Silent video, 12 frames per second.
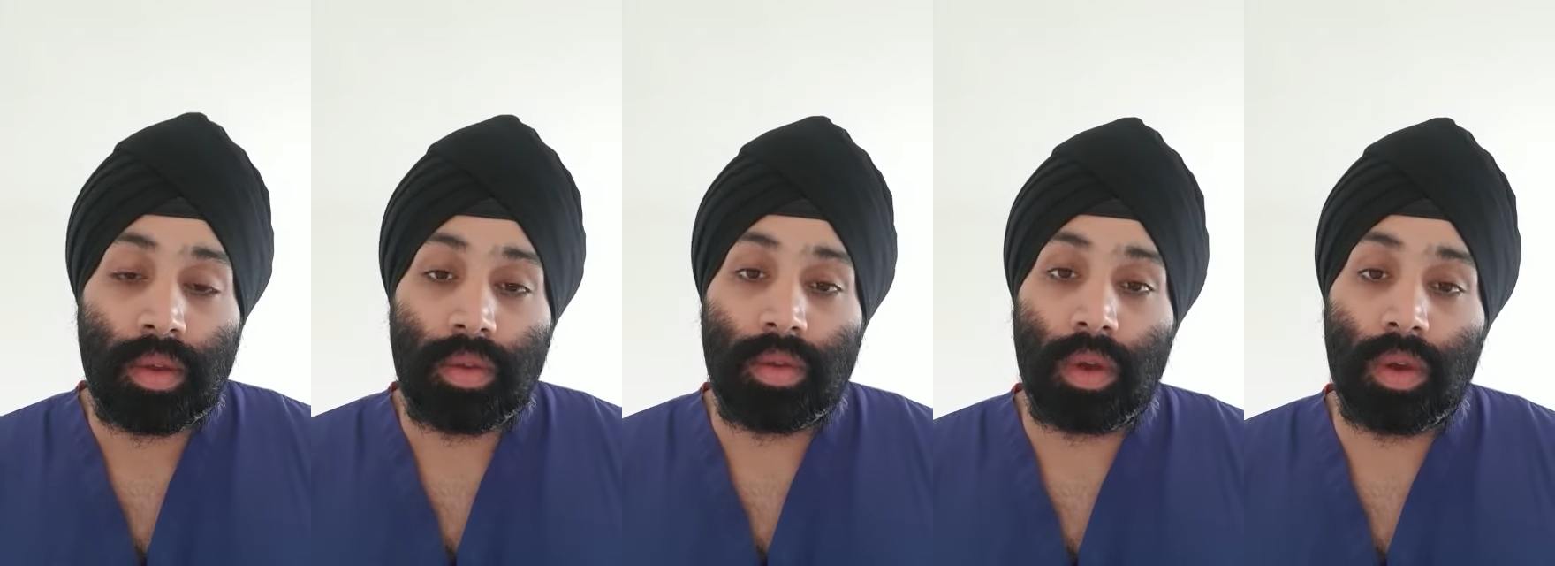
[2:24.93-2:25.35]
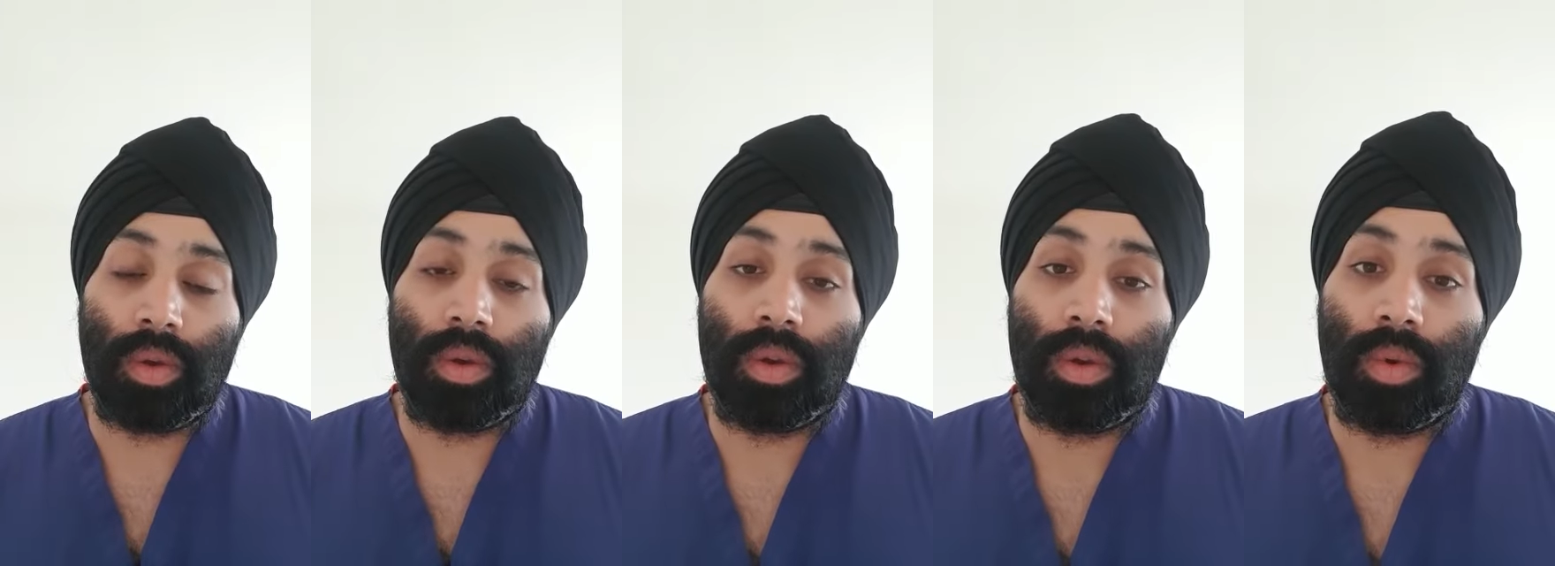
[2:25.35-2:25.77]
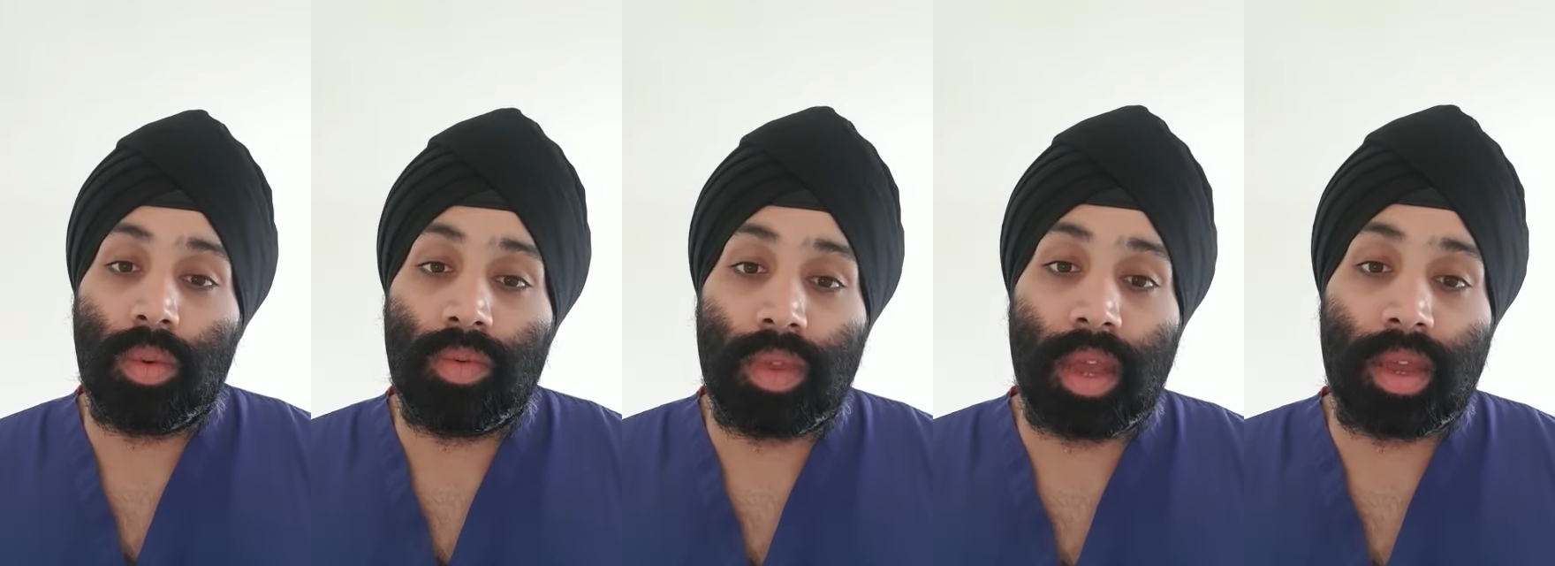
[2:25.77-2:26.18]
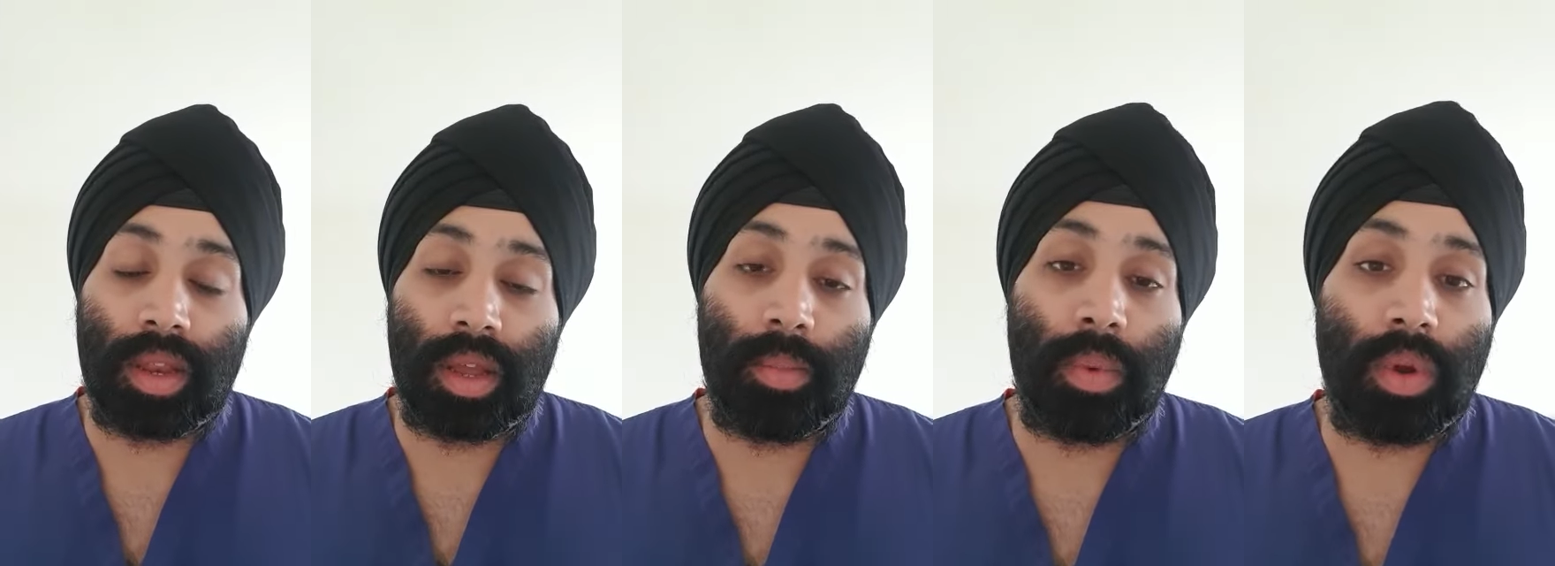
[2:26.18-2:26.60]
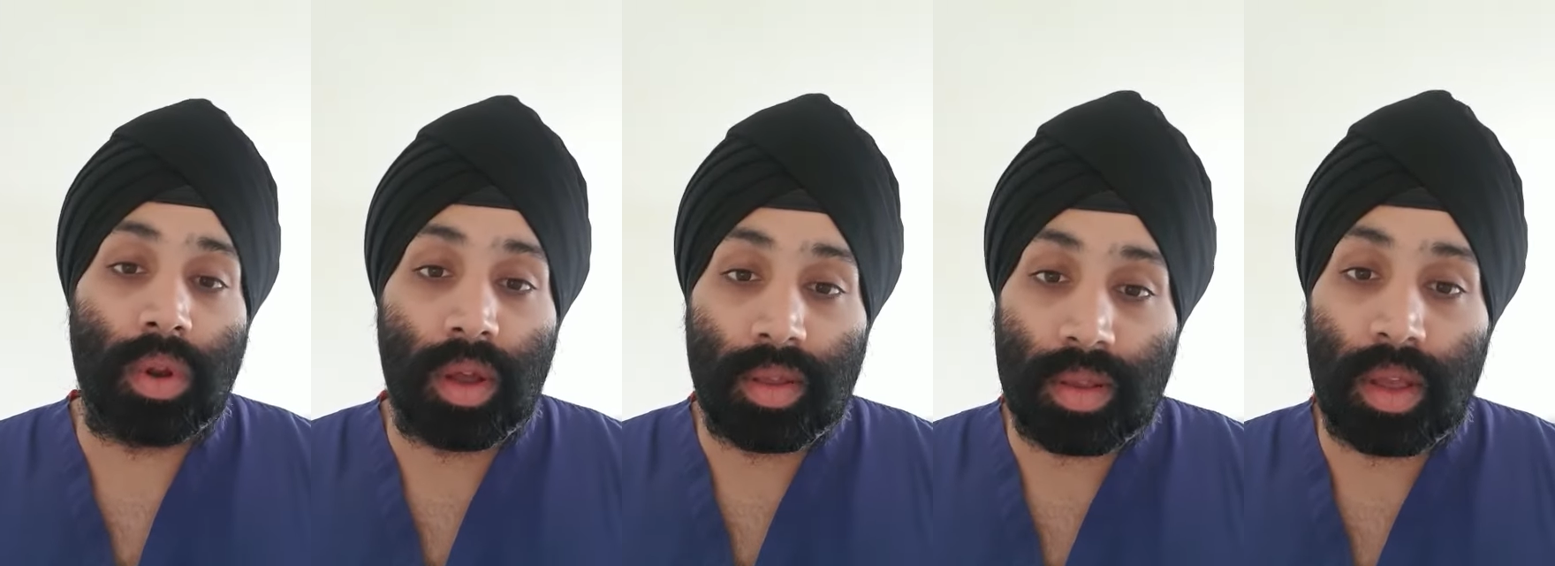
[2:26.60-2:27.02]
So we've taken it upon
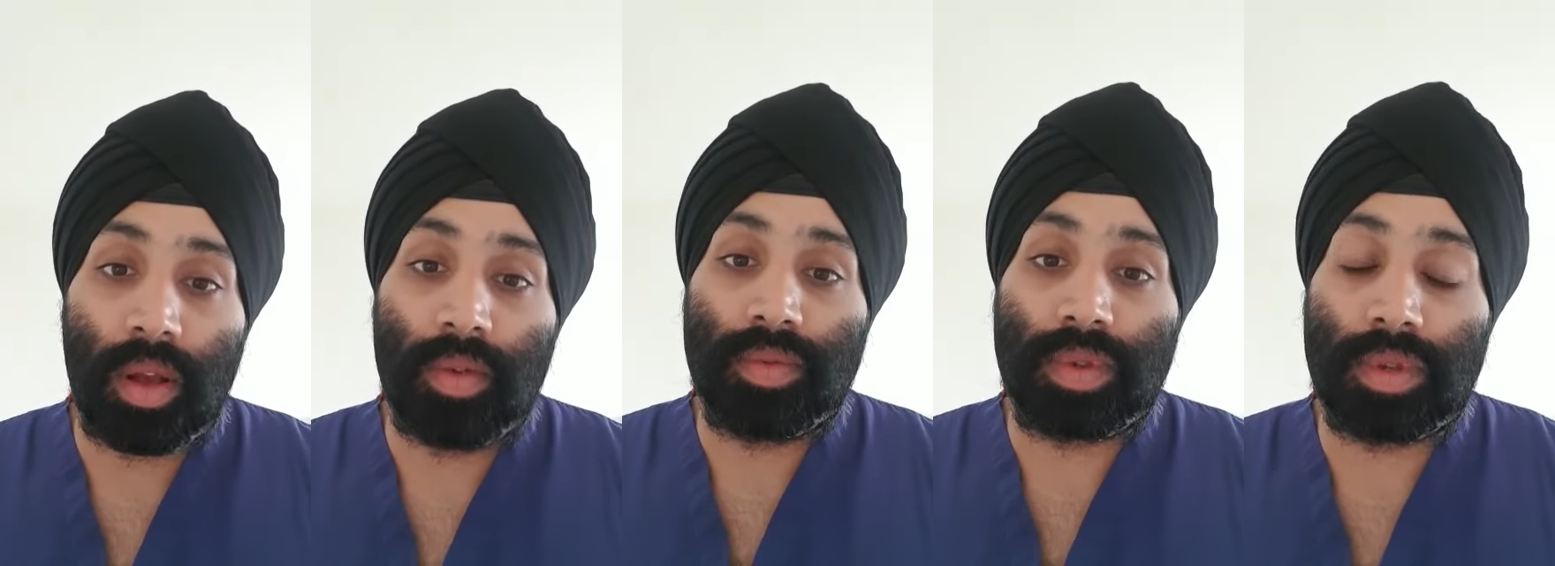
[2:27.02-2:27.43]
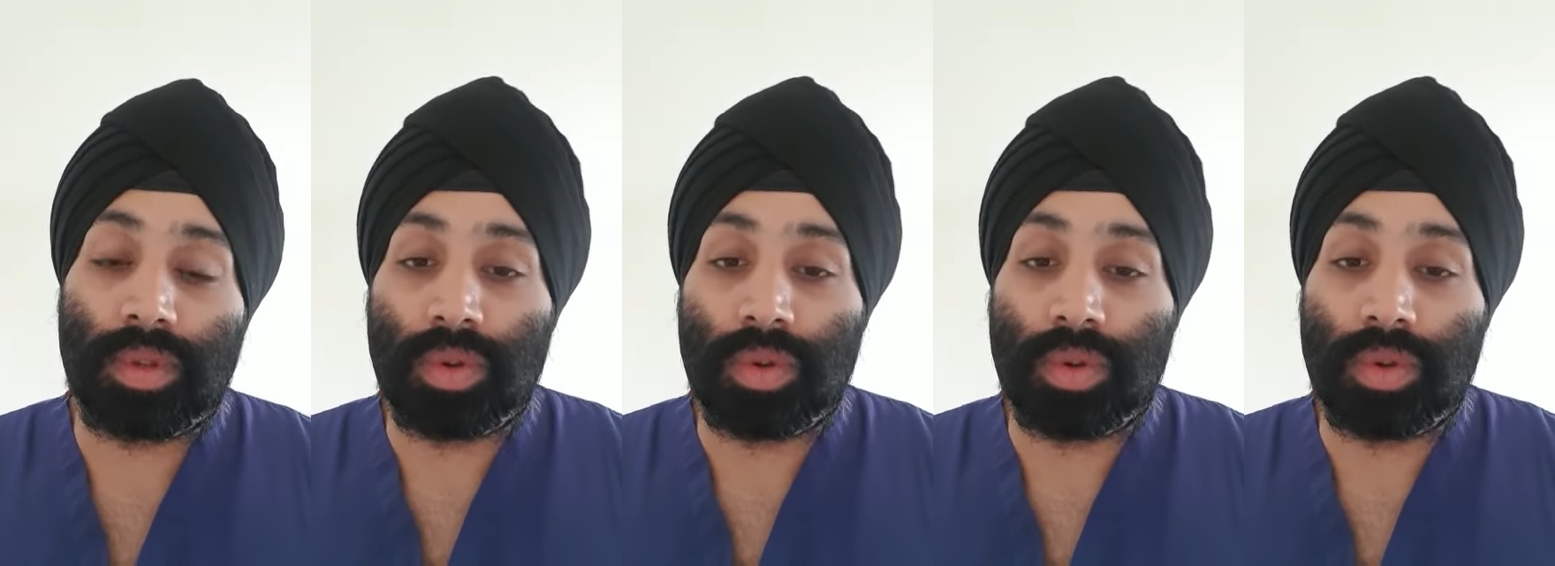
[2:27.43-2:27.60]
ourselves